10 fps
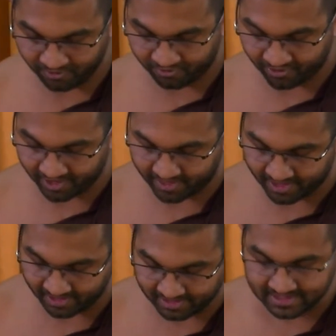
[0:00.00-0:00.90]

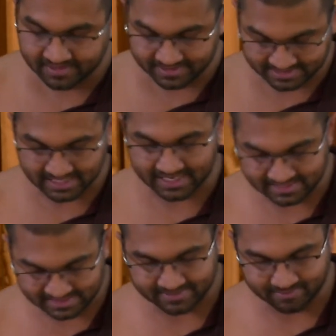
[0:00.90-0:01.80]
further.
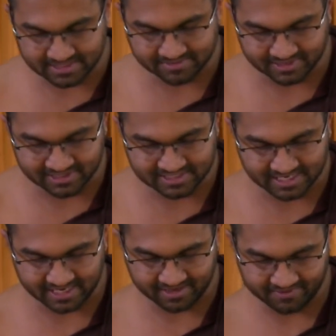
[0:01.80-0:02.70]
Desire, it means with
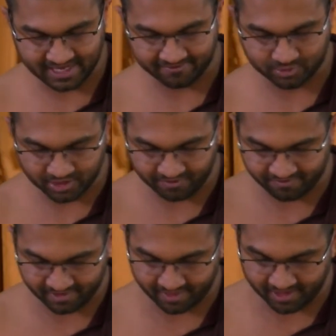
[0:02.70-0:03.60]
desire we have to live
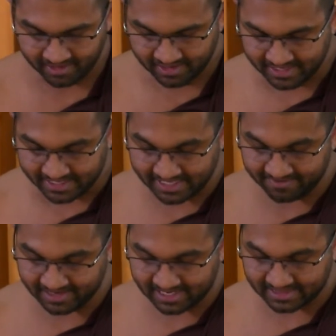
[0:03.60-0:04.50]
further,
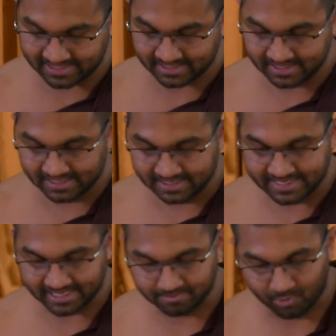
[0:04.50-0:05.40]
even at the
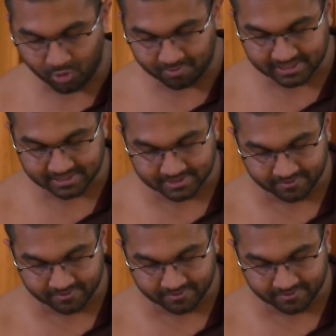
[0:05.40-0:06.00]
death moment.